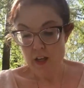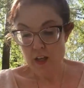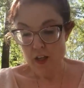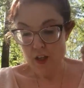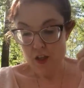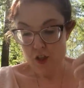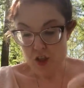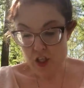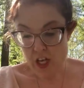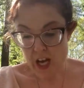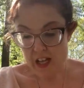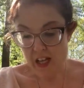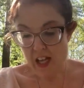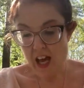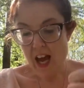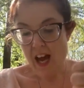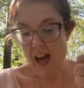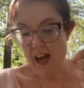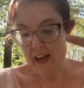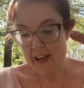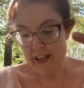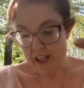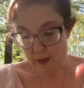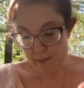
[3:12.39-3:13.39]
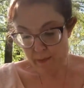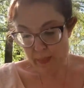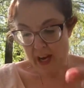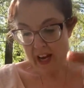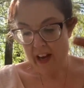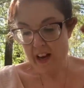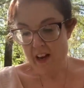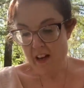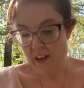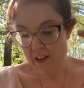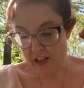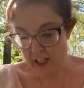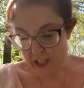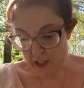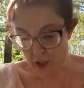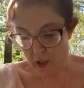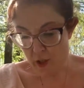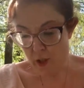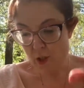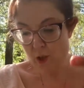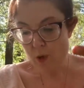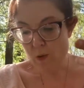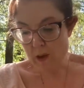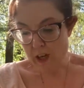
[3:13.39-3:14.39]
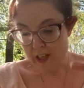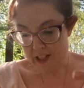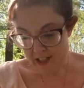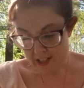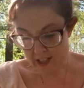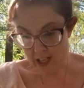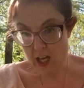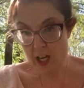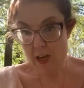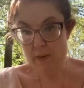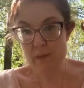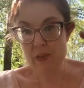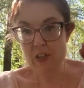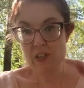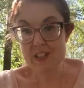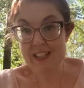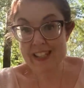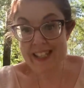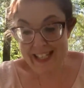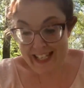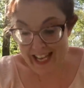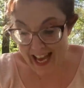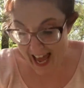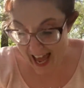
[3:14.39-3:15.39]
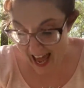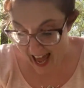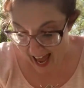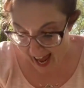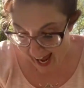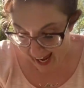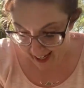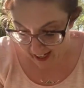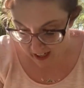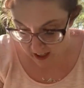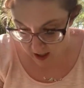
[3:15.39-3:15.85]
Shall I compare thee to a summer's day?